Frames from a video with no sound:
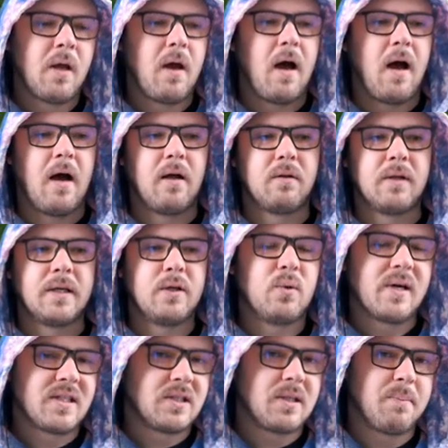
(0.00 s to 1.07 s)
uh, let you
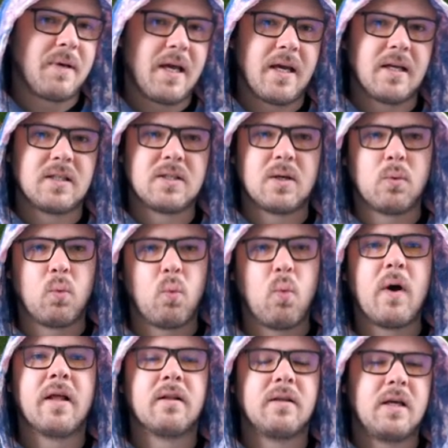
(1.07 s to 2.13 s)
estimate
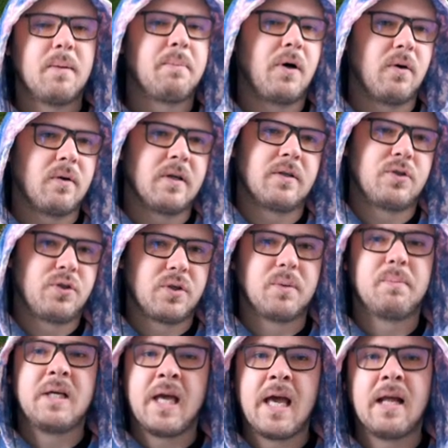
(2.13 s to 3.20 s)
when the opponent should
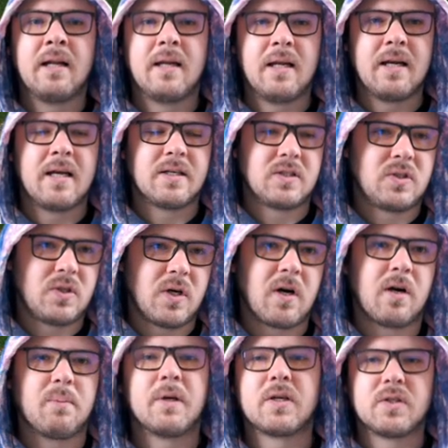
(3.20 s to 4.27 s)
be ending his
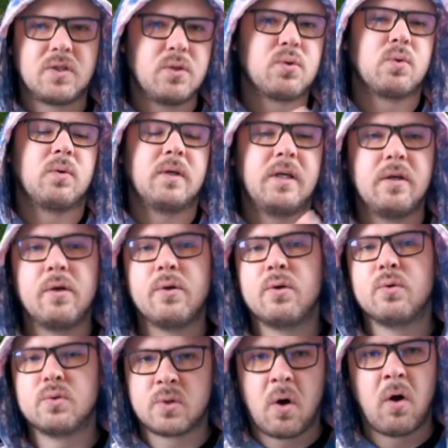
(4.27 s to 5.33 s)
turn, because usually you
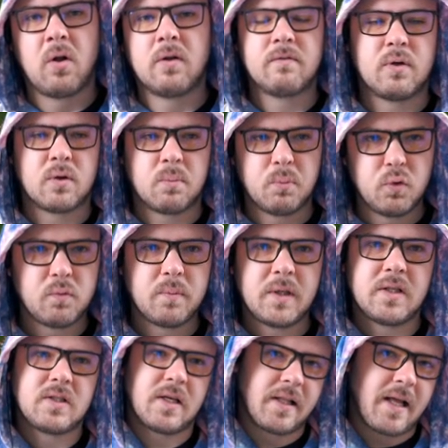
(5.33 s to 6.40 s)
use all of your
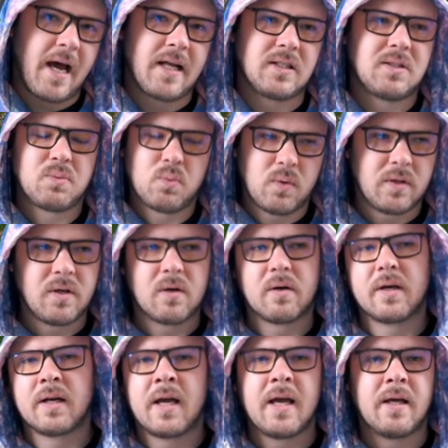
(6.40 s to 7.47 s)
movement, and that's when you're
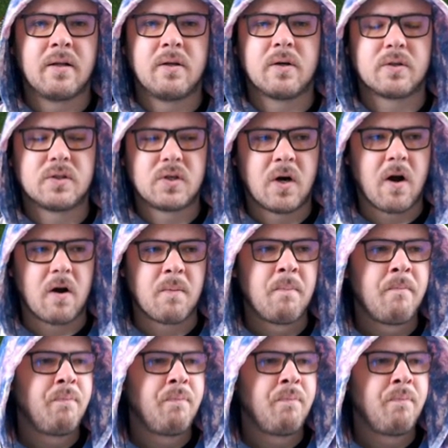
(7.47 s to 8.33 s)
going to end your turn.